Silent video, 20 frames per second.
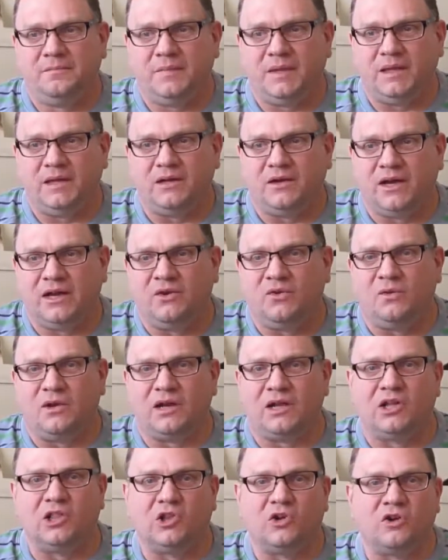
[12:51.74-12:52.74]
you know, I don't want
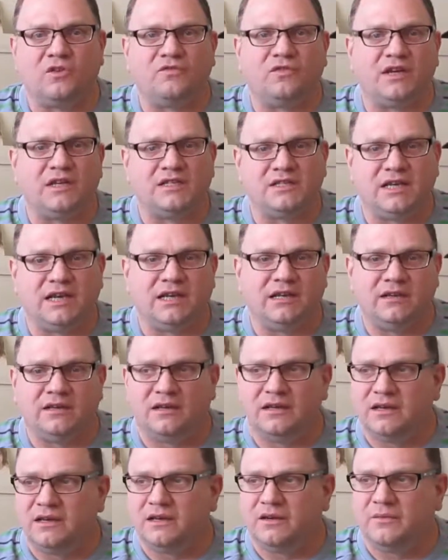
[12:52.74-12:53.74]
to glorify Satan in
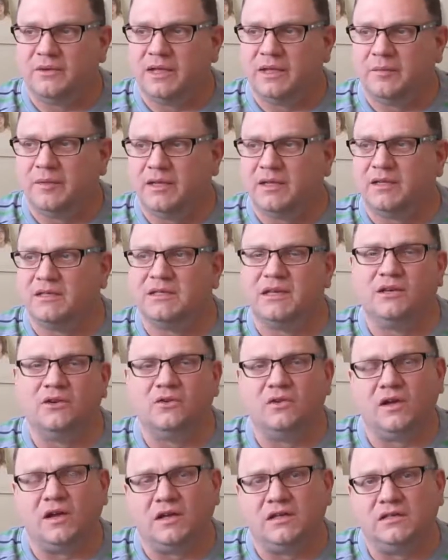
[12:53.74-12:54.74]
any way, because I
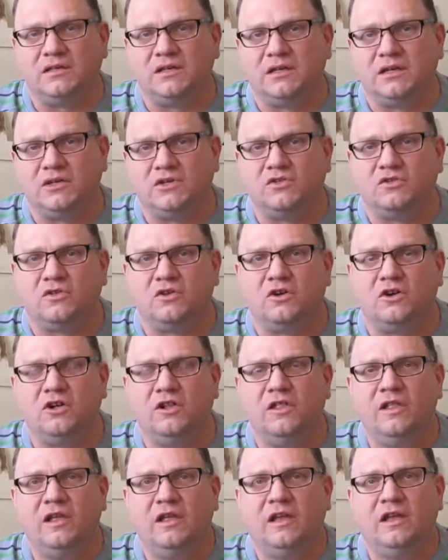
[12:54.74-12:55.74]
know God's in control,
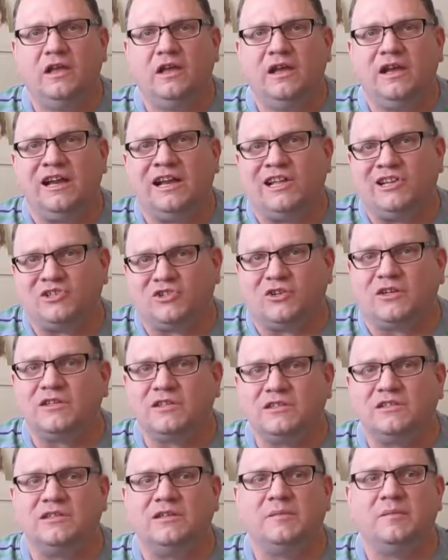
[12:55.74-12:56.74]
and I
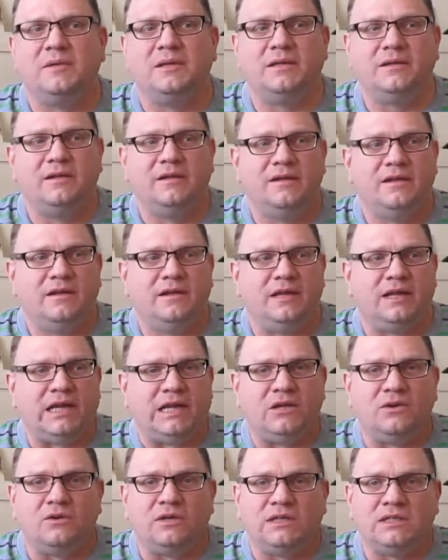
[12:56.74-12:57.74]
trust him, and I
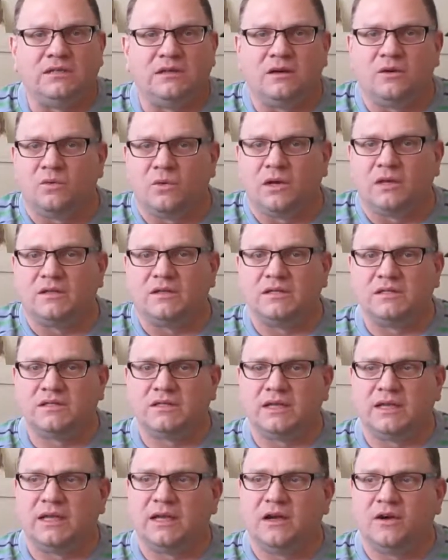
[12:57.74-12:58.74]
know he's going to work this
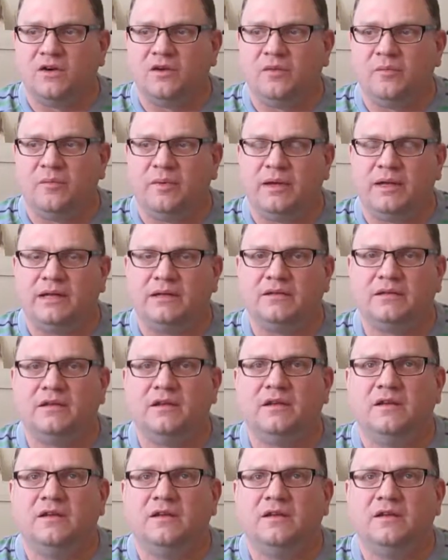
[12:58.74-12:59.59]
thing out. But